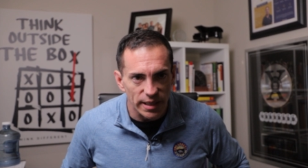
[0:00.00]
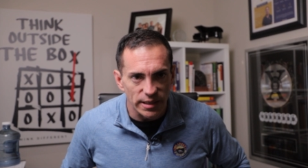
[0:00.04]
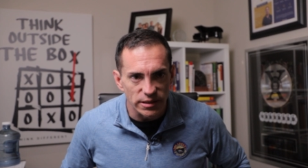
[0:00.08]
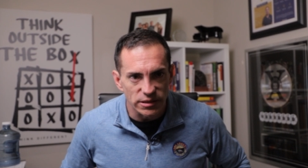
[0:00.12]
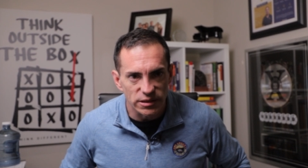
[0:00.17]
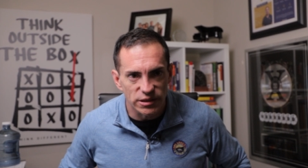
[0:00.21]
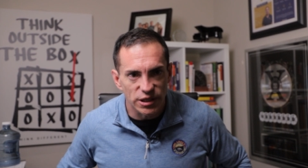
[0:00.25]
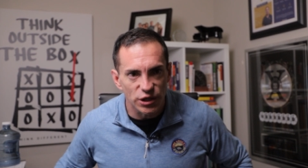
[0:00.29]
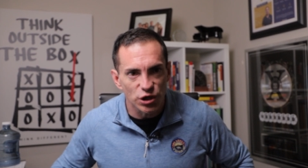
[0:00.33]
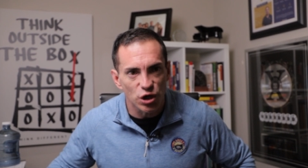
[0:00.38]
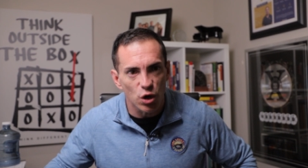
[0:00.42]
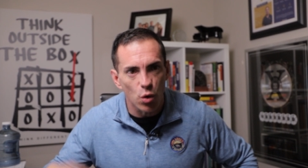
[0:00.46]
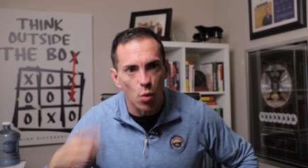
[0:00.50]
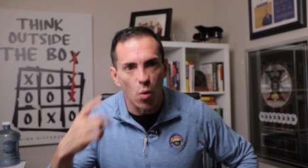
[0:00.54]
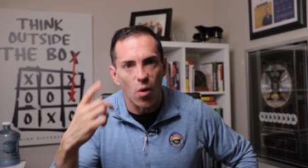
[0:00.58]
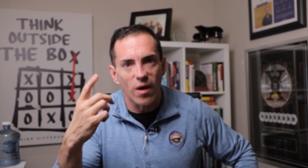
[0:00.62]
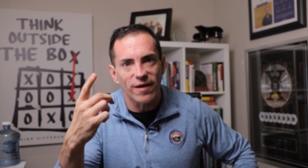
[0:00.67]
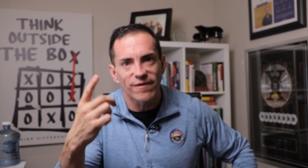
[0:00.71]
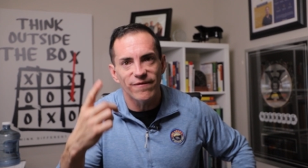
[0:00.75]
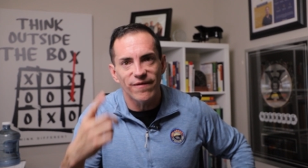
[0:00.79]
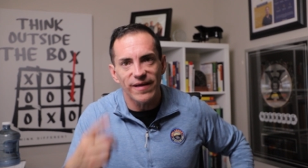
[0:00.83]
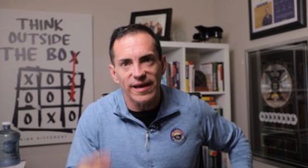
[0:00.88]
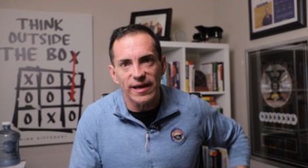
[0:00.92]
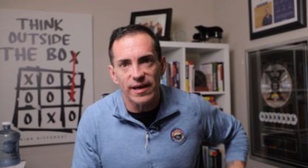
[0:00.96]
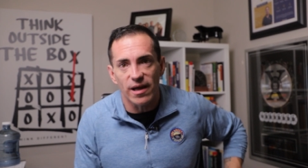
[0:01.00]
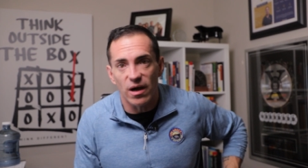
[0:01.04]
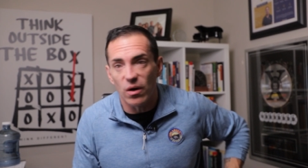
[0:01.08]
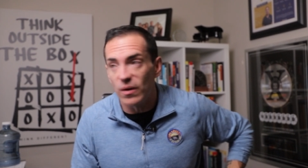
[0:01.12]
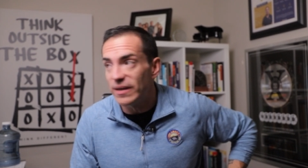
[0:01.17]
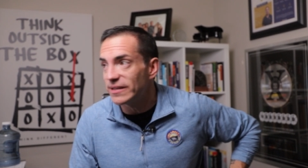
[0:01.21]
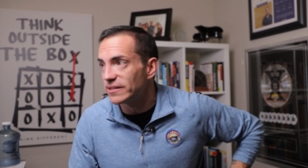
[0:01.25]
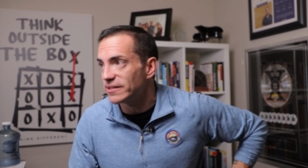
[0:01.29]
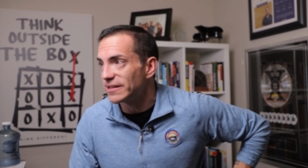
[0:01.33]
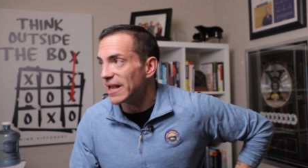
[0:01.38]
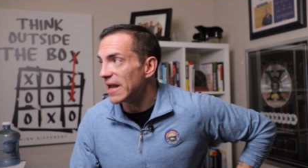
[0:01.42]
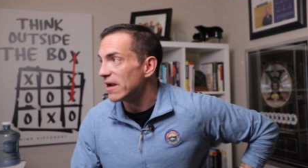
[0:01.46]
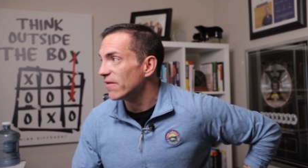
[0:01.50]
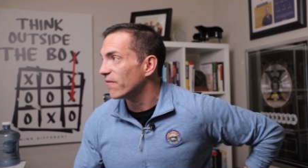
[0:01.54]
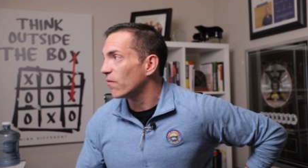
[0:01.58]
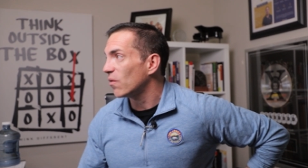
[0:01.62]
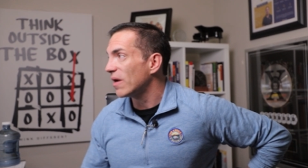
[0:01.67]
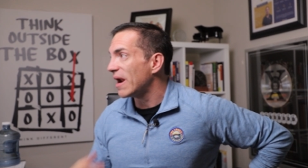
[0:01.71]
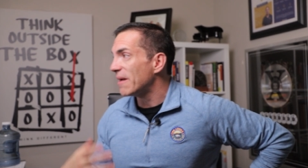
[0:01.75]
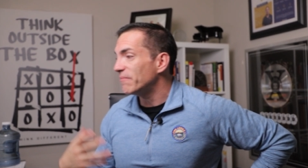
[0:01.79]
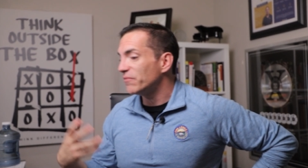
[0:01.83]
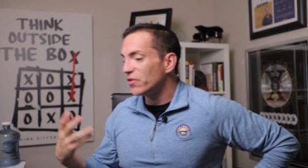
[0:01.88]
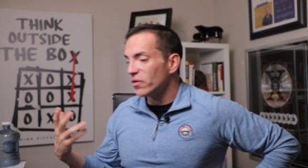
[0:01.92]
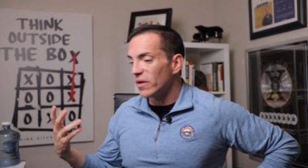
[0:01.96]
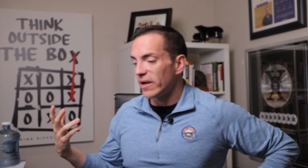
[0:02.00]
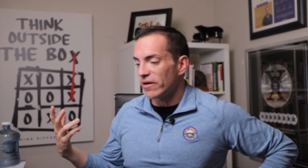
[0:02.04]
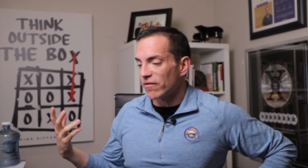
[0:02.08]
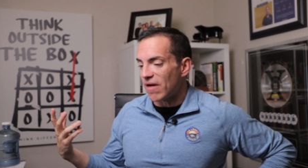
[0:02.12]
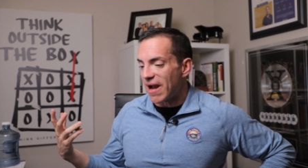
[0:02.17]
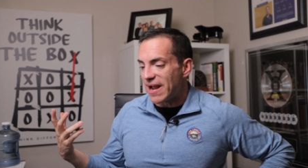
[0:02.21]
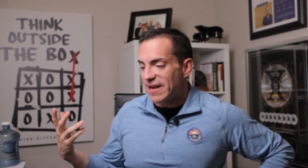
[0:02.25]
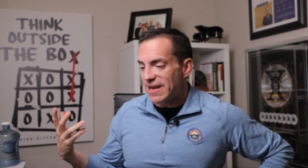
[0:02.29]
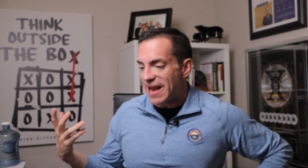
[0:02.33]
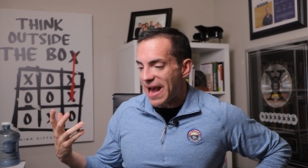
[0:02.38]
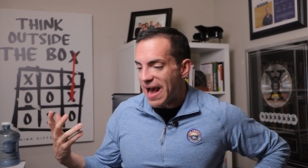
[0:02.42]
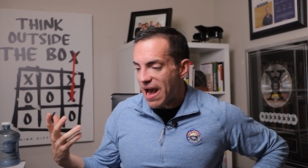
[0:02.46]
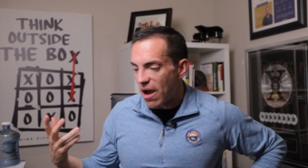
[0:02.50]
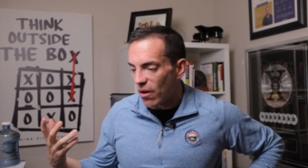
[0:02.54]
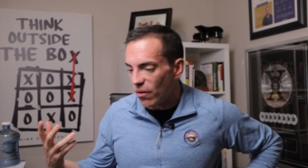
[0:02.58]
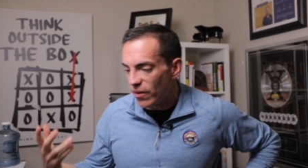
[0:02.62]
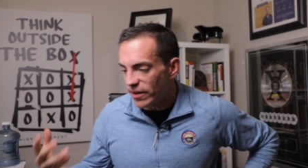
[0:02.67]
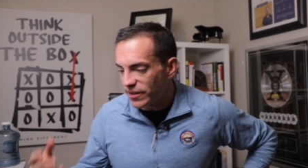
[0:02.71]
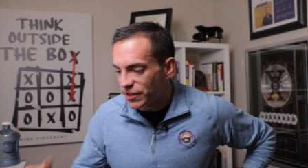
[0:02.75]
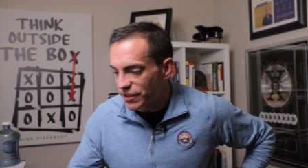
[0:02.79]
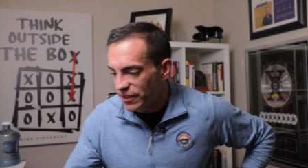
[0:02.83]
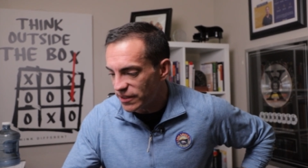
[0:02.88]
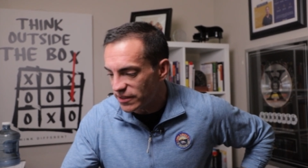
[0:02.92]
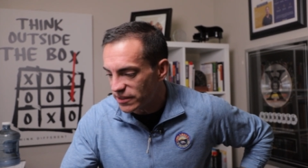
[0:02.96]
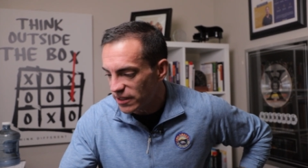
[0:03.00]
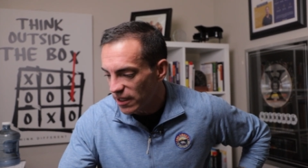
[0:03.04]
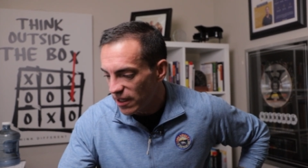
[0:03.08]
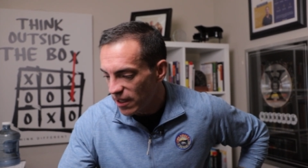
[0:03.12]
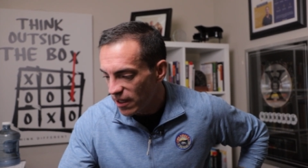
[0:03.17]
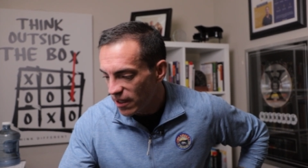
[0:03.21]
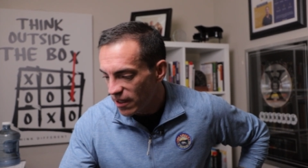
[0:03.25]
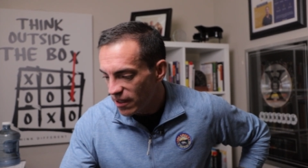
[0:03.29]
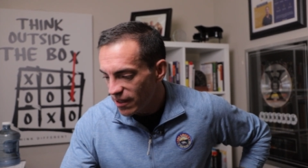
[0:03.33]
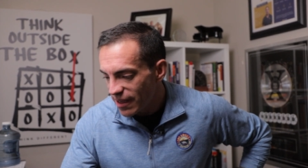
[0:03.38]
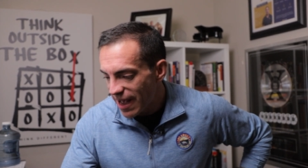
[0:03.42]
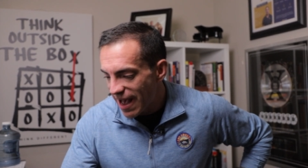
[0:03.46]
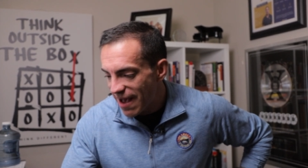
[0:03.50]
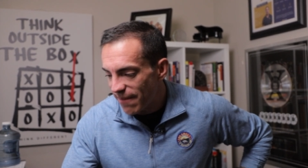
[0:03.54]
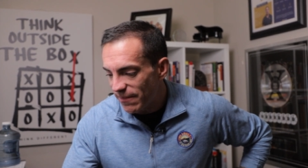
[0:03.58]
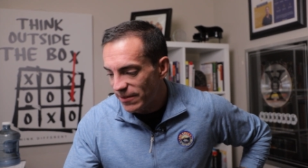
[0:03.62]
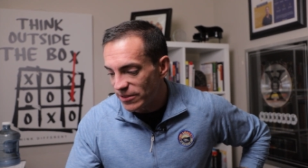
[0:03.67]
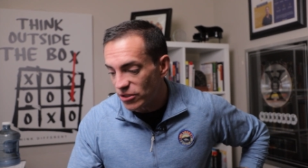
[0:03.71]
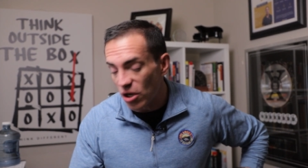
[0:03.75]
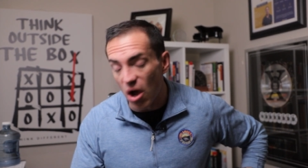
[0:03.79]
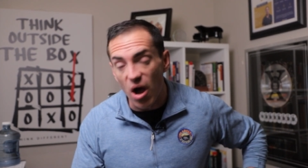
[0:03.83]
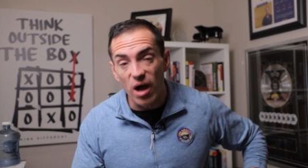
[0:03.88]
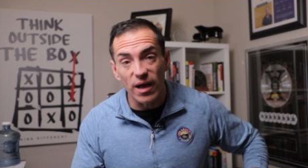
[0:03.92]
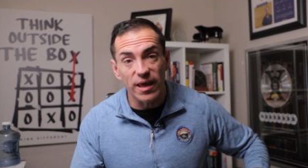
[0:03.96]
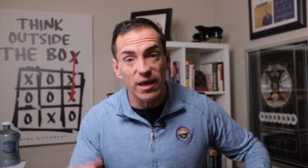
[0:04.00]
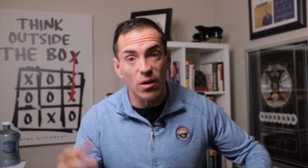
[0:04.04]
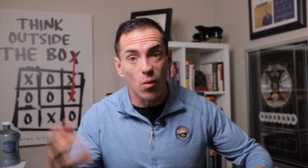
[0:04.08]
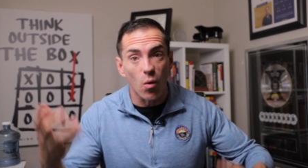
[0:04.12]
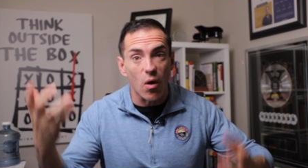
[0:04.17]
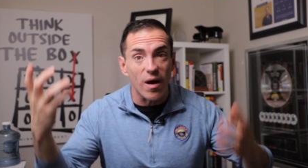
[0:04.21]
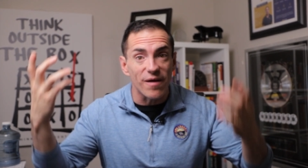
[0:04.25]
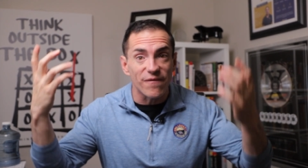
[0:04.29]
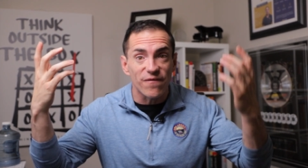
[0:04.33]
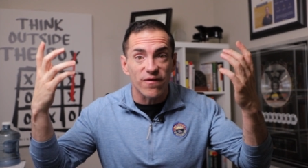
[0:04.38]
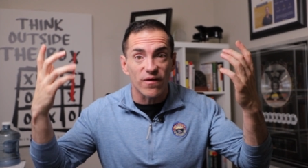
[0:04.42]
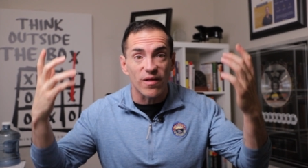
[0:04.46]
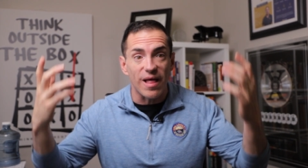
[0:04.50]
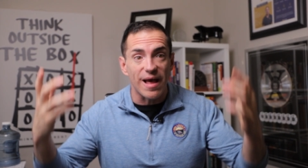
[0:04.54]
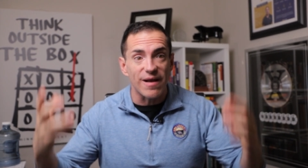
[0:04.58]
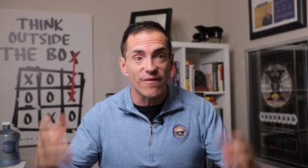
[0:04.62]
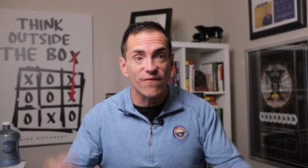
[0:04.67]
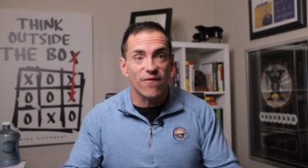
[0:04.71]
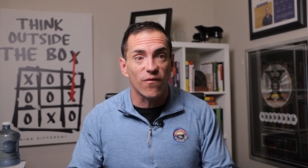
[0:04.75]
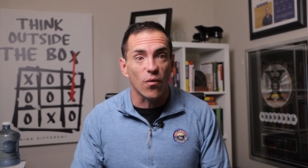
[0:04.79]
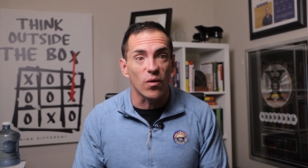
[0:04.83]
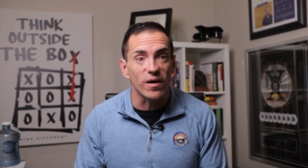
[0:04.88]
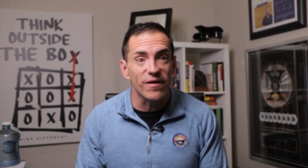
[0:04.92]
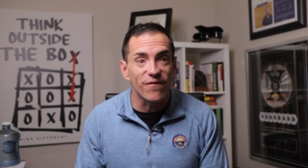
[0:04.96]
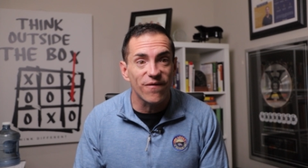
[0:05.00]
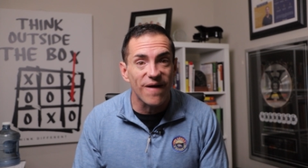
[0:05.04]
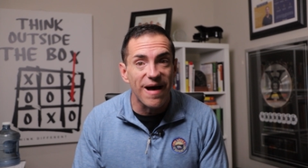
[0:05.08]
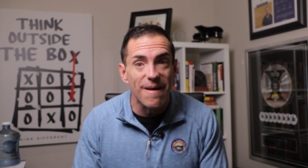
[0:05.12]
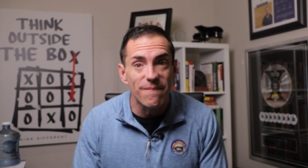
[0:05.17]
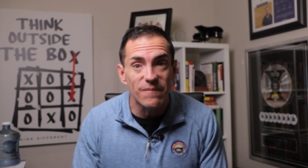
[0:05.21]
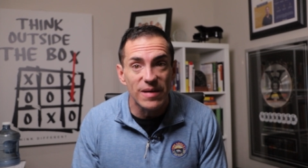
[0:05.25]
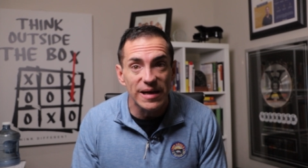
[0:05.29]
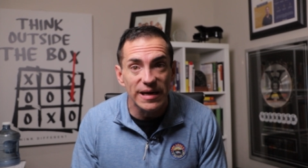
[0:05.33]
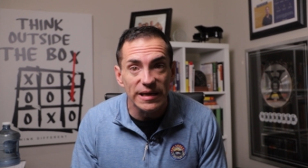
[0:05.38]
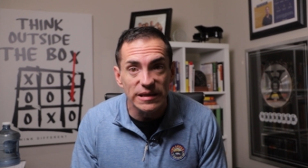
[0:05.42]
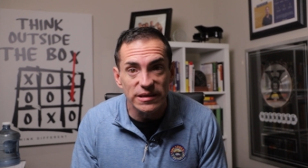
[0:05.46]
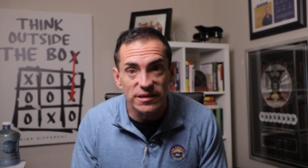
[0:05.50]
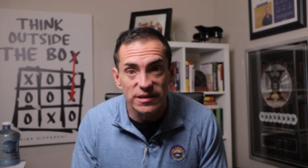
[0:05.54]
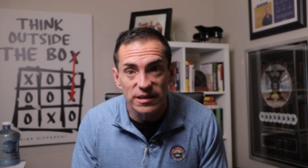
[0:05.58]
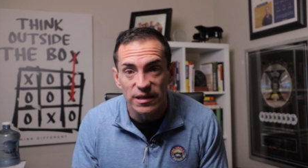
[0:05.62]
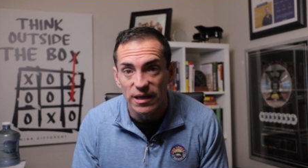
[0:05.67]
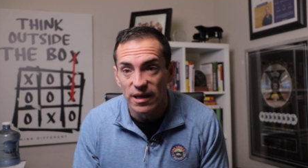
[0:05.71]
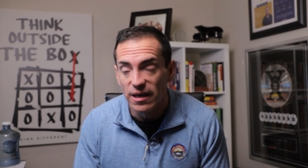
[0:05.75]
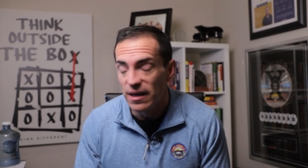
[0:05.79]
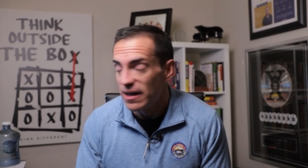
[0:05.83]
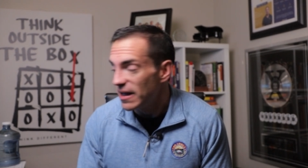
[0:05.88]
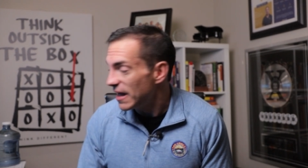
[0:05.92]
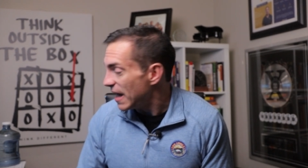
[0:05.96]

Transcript: this, to do one video, instead of what I'm doing right now, which is I've been talking what, for like 45 minutes?